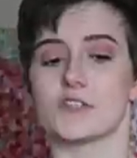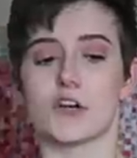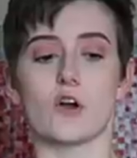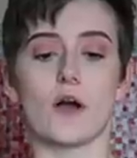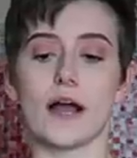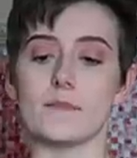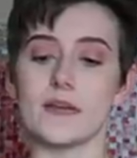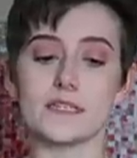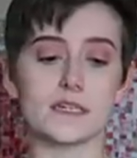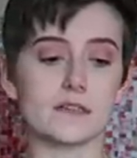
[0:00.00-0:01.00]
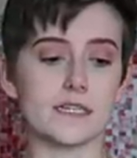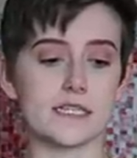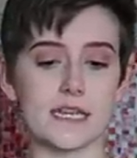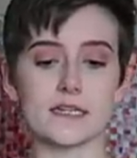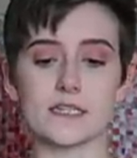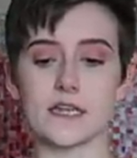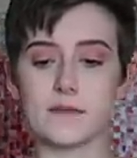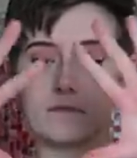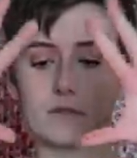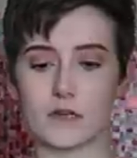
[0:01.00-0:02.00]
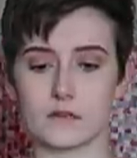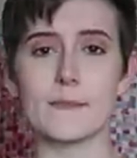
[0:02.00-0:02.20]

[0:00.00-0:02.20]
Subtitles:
So I basically sent him